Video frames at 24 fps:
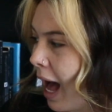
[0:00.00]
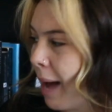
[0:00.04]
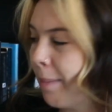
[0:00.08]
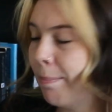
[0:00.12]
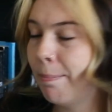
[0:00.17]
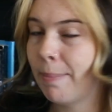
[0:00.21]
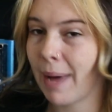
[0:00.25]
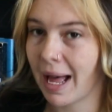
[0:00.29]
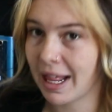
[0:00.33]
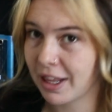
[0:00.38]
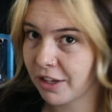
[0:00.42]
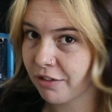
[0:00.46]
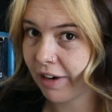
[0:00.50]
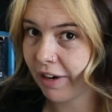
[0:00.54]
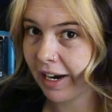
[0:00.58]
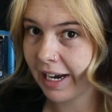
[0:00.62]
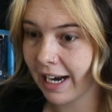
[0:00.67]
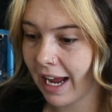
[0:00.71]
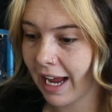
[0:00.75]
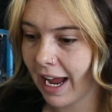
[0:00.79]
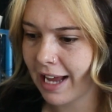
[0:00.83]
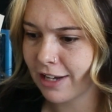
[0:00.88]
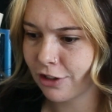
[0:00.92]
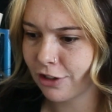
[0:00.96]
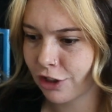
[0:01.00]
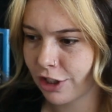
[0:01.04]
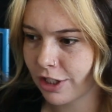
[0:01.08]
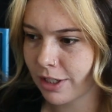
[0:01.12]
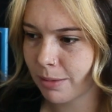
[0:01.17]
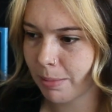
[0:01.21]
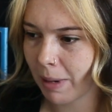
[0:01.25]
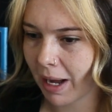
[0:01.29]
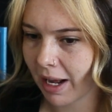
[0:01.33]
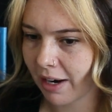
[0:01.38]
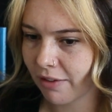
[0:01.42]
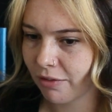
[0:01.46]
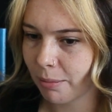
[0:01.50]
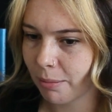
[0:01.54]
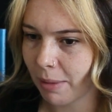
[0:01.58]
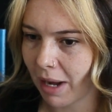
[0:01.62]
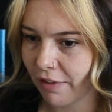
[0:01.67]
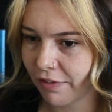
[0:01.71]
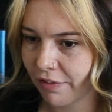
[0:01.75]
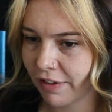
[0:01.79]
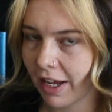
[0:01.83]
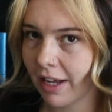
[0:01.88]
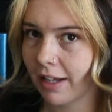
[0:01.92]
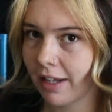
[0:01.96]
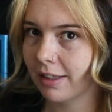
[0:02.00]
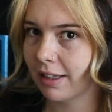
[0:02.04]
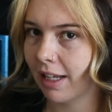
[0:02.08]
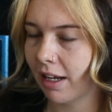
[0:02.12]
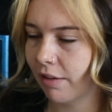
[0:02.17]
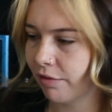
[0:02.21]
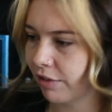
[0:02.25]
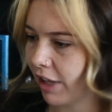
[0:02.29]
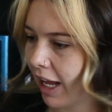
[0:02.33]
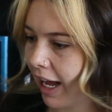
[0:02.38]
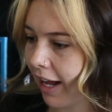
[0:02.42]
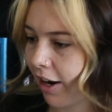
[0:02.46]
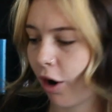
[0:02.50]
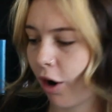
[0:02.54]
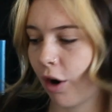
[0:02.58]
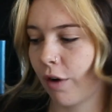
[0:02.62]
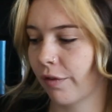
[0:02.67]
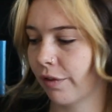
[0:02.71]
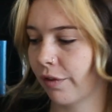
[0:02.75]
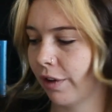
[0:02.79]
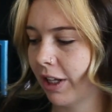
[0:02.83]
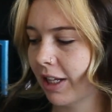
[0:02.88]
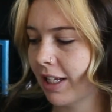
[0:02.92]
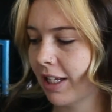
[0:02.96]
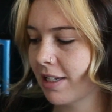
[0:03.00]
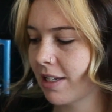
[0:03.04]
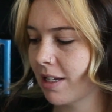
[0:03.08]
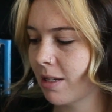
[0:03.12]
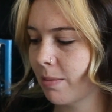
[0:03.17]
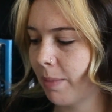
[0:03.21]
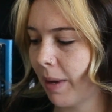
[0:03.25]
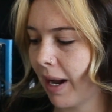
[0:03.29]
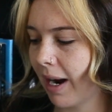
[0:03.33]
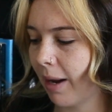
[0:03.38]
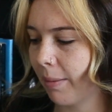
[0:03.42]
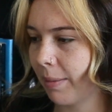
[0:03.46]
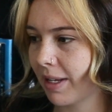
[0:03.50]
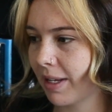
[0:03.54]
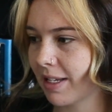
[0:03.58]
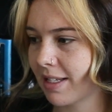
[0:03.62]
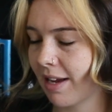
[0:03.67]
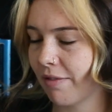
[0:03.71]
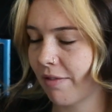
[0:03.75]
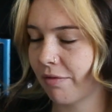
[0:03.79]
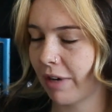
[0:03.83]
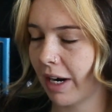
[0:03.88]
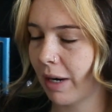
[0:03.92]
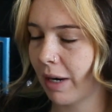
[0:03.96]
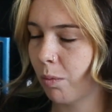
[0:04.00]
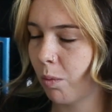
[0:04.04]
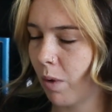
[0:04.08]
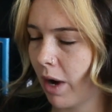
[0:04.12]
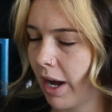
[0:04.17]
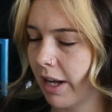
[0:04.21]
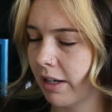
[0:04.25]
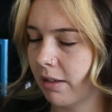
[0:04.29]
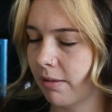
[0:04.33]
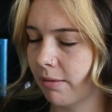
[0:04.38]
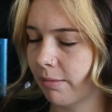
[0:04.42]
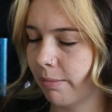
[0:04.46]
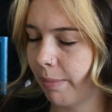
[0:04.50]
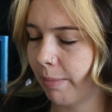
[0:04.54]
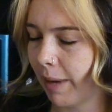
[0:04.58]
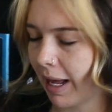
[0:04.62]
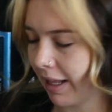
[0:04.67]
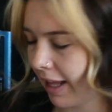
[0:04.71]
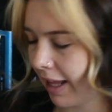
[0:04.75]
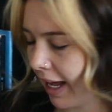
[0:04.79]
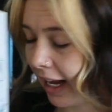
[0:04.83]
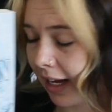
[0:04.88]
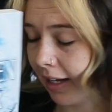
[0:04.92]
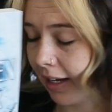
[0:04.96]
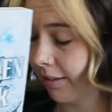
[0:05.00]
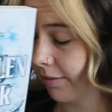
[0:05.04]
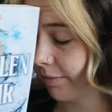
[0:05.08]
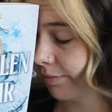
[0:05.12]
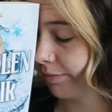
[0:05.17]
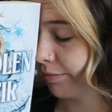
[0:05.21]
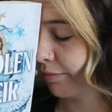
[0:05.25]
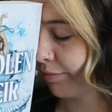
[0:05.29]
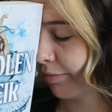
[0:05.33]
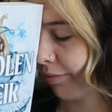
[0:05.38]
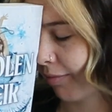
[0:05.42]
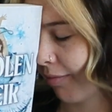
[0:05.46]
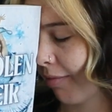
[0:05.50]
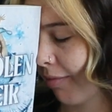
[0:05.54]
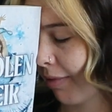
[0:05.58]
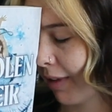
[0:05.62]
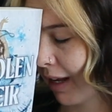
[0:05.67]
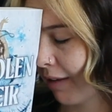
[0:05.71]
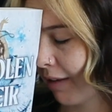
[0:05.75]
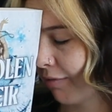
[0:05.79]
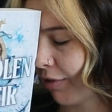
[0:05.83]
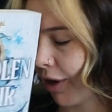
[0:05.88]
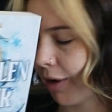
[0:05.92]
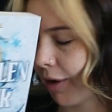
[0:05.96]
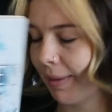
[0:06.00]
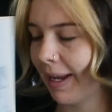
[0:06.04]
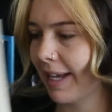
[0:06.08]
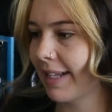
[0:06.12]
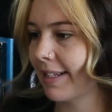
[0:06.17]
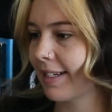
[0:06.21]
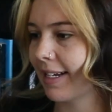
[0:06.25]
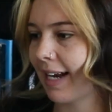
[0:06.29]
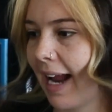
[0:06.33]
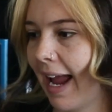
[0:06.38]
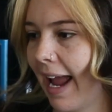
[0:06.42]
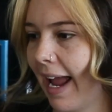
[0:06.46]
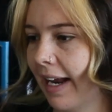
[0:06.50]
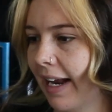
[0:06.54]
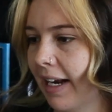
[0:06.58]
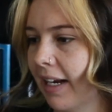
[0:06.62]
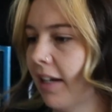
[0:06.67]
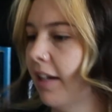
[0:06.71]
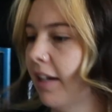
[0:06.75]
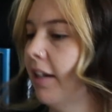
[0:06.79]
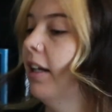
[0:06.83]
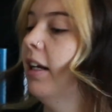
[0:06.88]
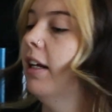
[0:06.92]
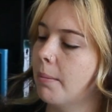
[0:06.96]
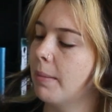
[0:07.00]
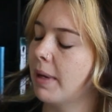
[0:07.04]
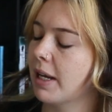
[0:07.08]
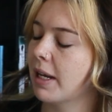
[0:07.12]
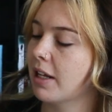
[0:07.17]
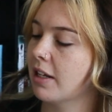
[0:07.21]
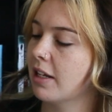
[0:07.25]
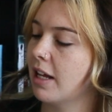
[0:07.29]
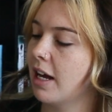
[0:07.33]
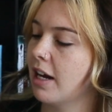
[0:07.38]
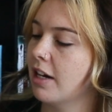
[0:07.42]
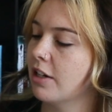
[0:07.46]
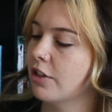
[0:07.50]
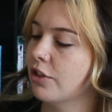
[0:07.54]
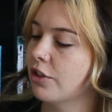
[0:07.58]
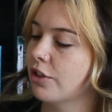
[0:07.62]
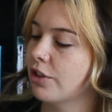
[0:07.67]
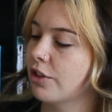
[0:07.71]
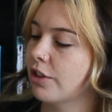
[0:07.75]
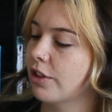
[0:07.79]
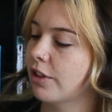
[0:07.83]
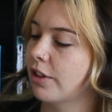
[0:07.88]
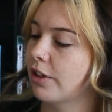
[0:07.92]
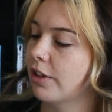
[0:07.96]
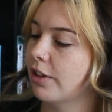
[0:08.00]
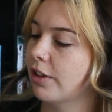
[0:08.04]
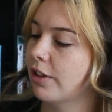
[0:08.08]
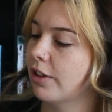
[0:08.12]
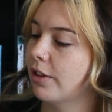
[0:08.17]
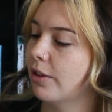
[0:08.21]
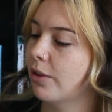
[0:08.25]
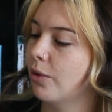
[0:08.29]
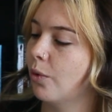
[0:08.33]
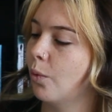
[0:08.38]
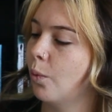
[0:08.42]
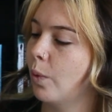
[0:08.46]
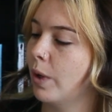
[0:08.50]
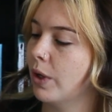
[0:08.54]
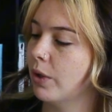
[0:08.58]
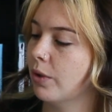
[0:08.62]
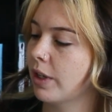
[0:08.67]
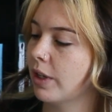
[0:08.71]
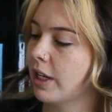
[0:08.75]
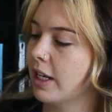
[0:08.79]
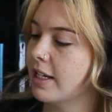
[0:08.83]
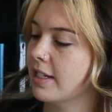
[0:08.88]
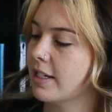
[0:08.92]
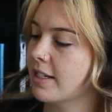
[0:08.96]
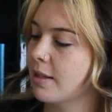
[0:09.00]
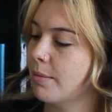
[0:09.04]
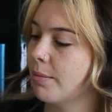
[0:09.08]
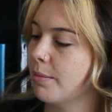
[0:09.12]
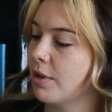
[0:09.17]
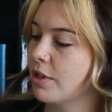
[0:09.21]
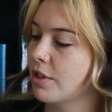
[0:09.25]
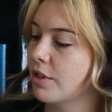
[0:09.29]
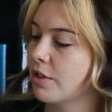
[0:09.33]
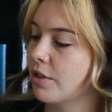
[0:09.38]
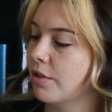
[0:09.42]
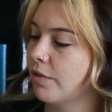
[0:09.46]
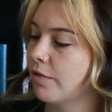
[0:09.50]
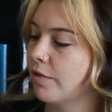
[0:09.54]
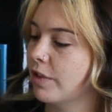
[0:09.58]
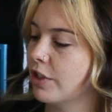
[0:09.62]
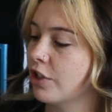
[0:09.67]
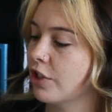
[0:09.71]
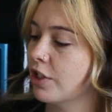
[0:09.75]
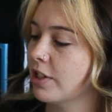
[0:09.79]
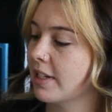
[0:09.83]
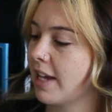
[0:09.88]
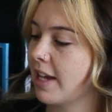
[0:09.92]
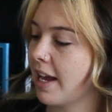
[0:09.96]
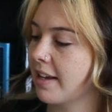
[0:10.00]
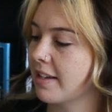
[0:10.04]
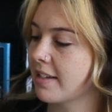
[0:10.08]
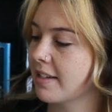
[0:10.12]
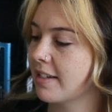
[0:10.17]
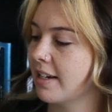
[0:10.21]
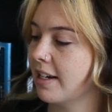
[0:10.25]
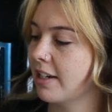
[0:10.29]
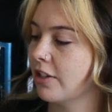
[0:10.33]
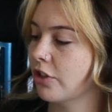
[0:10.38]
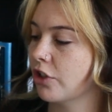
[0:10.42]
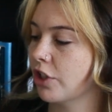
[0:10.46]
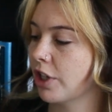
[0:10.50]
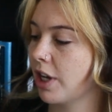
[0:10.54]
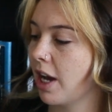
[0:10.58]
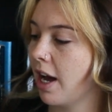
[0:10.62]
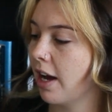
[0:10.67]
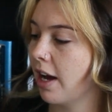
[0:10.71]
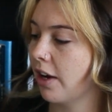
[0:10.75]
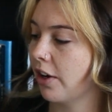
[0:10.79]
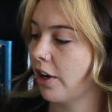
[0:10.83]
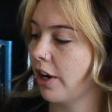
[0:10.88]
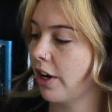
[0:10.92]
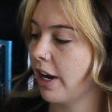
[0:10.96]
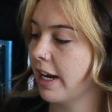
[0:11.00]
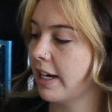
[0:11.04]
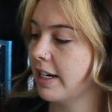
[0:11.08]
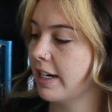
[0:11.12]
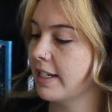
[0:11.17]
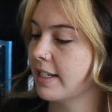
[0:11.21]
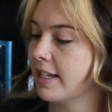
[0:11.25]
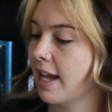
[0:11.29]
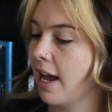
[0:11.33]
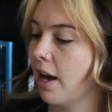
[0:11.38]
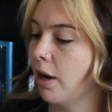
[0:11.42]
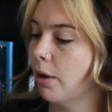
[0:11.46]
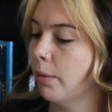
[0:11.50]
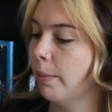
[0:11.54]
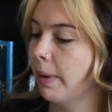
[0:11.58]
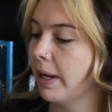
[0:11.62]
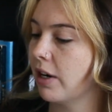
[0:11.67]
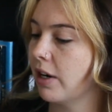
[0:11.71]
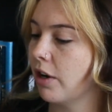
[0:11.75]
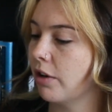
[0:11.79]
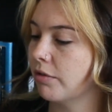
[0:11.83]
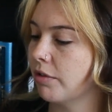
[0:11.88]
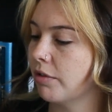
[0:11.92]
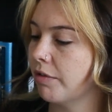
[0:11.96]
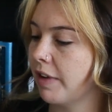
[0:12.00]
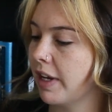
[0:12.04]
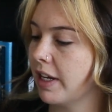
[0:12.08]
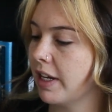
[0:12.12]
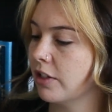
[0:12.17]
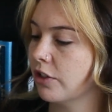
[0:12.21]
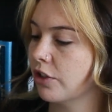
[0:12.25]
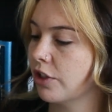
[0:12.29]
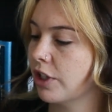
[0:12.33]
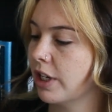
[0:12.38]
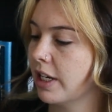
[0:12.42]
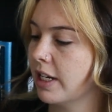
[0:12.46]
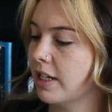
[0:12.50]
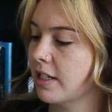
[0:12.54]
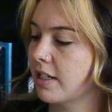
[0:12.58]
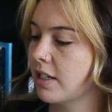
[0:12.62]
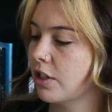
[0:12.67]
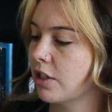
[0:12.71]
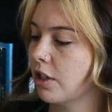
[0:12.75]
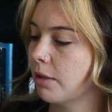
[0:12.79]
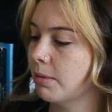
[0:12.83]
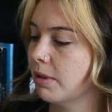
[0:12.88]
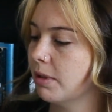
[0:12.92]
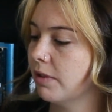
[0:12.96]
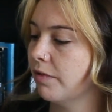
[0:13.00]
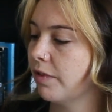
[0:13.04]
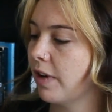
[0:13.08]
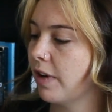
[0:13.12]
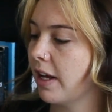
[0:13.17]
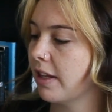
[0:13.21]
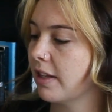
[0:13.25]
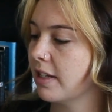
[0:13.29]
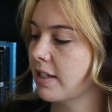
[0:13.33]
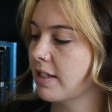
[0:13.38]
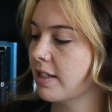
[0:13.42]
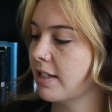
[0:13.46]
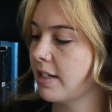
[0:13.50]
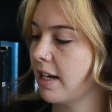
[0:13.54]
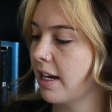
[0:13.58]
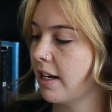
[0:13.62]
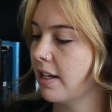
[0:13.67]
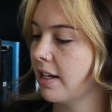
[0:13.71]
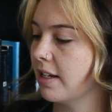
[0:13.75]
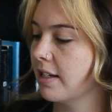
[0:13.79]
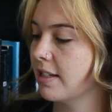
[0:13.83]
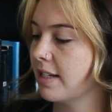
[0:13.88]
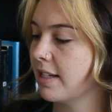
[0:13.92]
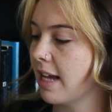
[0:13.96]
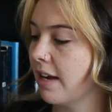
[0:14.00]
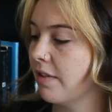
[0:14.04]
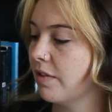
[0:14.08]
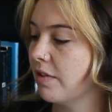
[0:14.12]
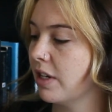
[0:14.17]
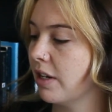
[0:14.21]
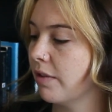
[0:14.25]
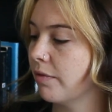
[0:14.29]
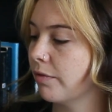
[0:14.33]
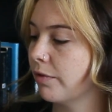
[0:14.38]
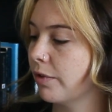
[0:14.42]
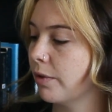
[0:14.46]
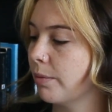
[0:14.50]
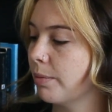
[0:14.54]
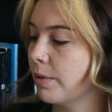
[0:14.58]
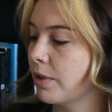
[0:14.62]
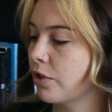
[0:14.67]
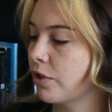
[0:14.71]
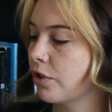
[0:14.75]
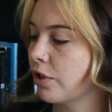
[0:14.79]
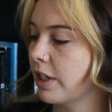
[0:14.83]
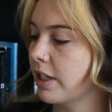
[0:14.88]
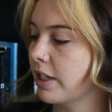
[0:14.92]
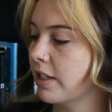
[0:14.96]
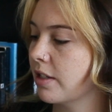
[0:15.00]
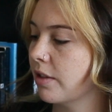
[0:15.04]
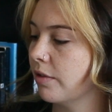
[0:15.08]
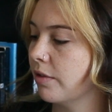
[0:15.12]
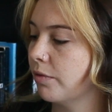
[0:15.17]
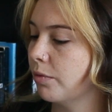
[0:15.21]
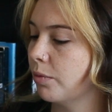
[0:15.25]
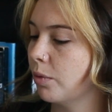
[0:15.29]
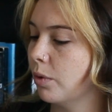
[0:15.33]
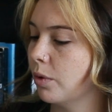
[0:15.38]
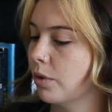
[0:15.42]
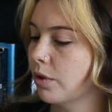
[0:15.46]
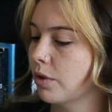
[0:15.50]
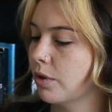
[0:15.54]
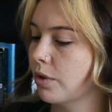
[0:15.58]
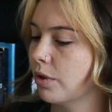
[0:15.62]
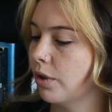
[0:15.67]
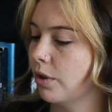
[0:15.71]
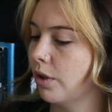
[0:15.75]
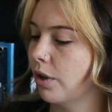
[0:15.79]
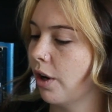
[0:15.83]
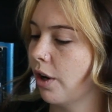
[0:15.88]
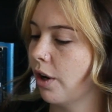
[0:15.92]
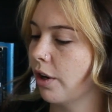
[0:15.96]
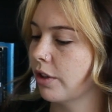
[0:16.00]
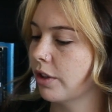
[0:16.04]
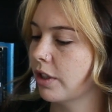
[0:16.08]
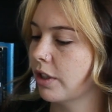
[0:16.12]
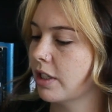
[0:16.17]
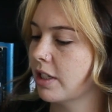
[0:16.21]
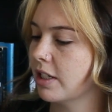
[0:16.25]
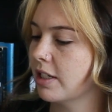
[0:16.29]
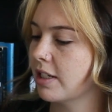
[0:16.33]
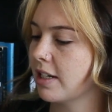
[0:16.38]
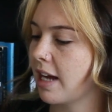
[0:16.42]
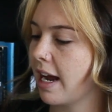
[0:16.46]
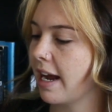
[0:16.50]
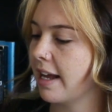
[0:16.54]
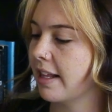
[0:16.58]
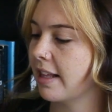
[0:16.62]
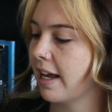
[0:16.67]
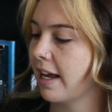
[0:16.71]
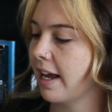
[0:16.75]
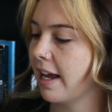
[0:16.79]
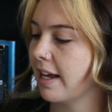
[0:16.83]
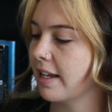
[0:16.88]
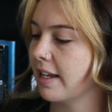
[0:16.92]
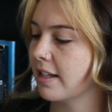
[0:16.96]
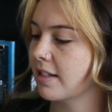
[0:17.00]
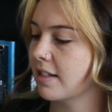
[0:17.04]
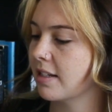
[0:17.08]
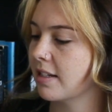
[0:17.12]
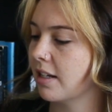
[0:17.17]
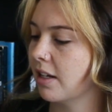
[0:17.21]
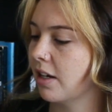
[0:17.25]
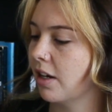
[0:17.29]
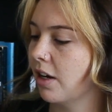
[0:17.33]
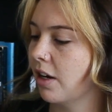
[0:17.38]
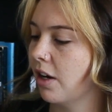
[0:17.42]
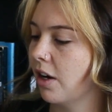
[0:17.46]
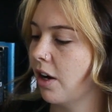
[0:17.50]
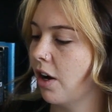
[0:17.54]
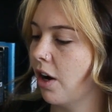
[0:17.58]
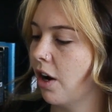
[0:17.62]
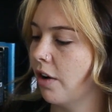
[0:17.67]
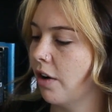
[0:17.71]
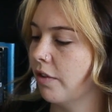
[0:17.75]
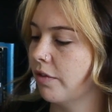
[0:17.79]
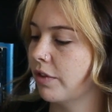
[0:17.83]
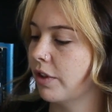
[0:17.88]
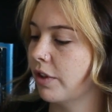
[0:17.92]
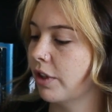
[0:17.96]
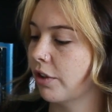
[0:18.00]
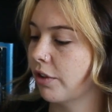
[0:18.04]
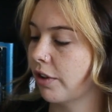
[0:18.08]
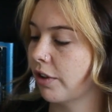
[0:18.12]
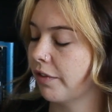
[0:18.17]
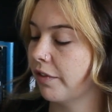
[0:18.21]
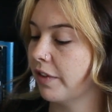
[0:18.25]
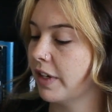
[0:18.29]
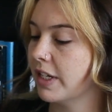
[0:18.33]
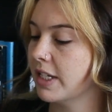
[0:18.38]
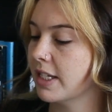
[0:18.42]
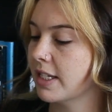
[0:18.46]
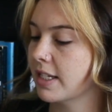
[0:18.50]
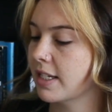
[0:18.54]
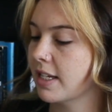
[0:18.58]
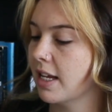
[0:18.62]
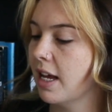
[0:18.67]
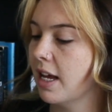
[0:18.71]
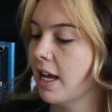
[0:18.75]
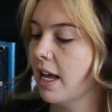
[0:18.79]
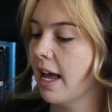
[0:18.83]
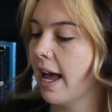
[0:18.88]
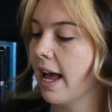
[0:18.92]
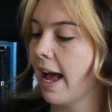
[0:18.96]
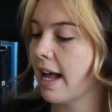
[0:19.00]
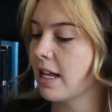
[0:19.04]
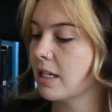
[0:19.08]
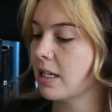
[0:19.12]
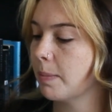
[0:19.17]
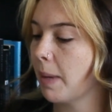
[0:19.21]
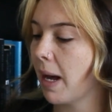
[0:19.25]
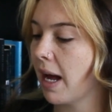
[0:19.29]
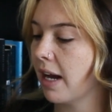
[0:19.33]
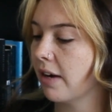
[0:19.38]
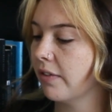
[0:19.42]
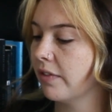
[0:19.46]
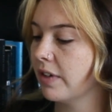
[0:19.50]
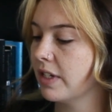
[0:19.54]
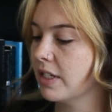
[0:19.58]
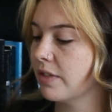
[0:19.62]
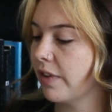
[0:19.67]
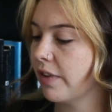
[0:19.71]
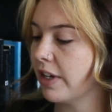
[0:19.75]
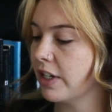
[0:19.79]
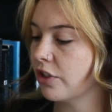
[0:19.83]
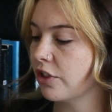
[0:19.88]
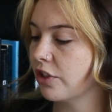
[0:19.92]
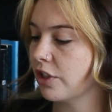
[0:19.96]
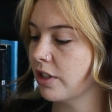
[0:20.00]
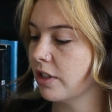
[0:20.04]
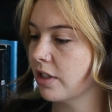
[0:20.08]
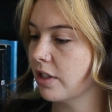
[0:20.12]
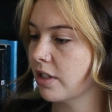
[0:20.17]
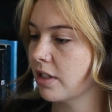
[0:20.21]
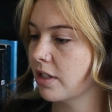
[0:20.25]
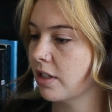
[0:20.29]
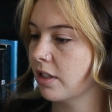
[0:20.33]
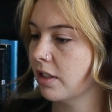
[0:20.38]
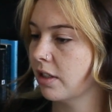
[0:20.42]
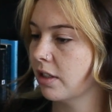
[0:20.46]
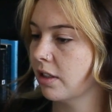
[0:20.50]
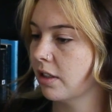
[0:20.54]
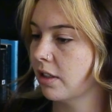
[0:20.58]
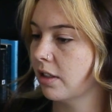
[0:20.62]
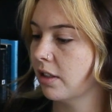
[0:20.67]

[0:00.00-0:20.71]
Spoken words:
A ballerina and she's part of a mafia. Love that. Hopefully this is better because I've read one ballet romance and I hated it. Mikolaj Wilk is the most vicious gangster in Chicago and he's hellbent on revenge. His adoptive father saved him from the streets of Warsaw only to die at the hands of the Griffins. As part of his vengeance...